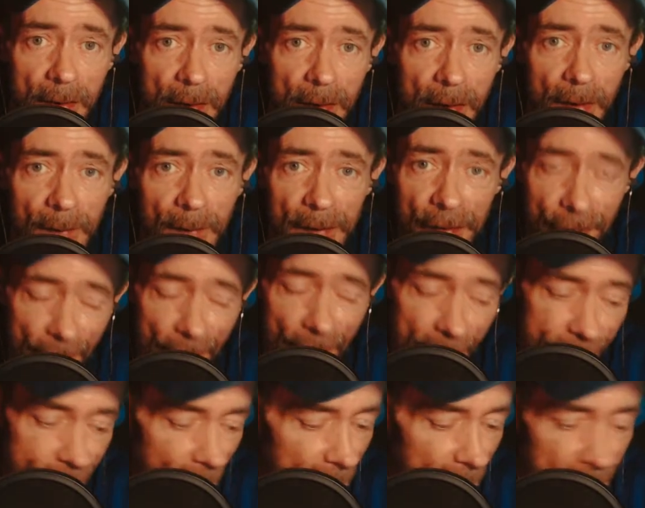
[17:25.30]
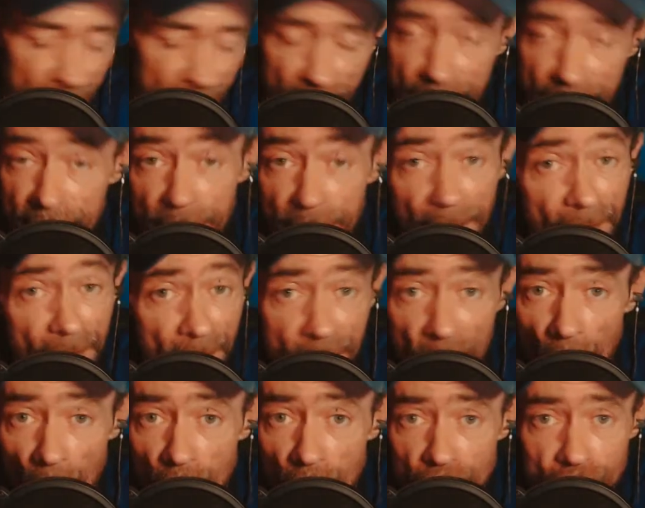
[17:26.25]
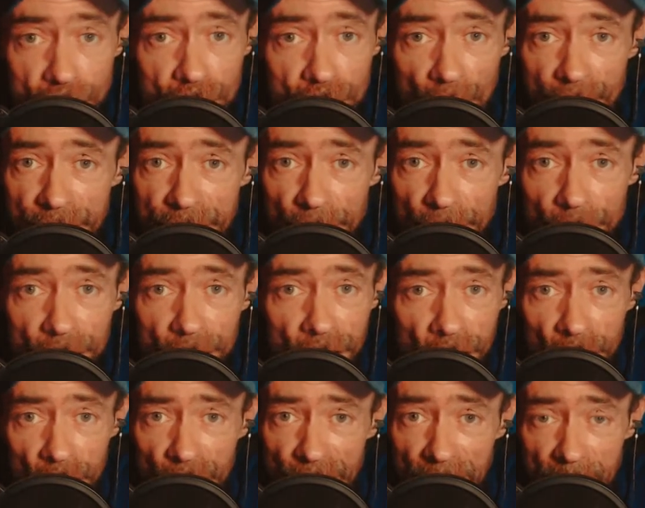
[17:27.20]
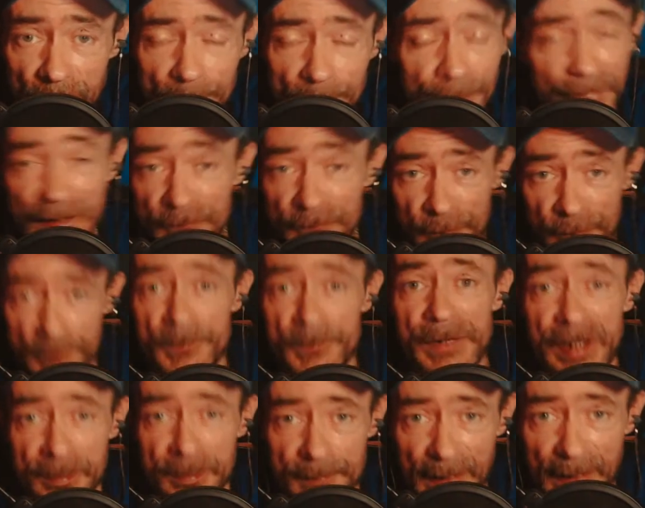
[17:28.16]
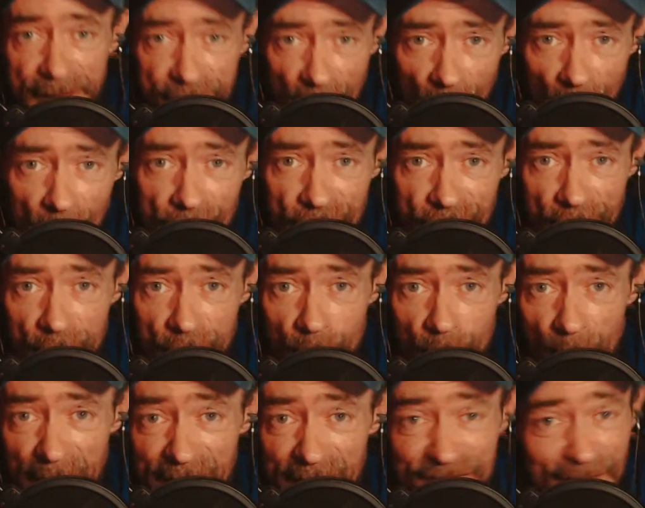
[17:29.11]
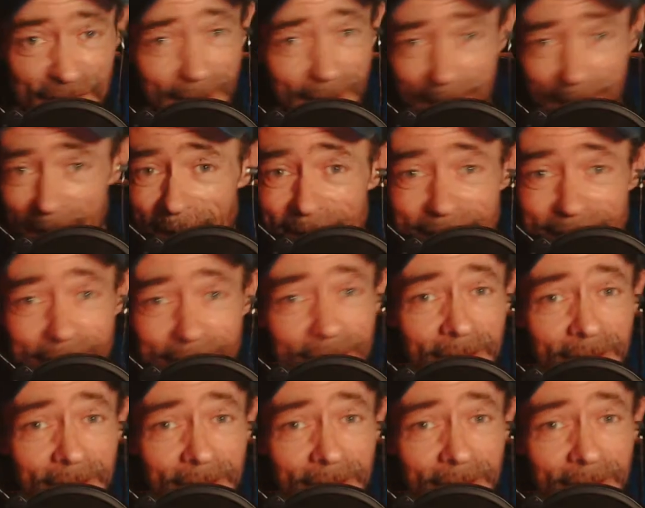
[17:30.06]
I mean, it's like the doctor's a real cutie, but even me in my toxic ways, I can't.